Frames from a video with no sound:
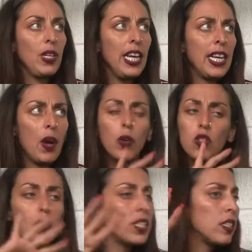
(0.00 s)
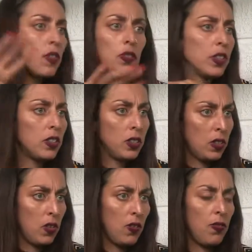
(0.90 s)
And I was always different, you
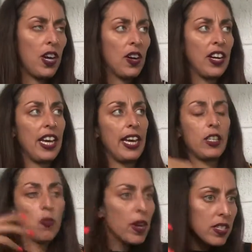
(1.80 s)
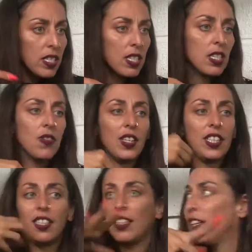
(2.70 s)
know. I'm very expressive
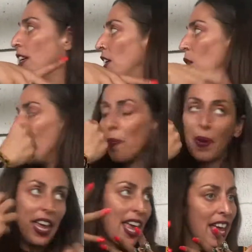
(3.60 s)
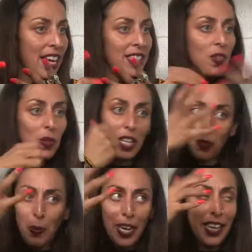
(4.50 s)
and with my hands and when I
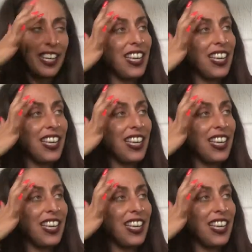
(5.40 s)
speak,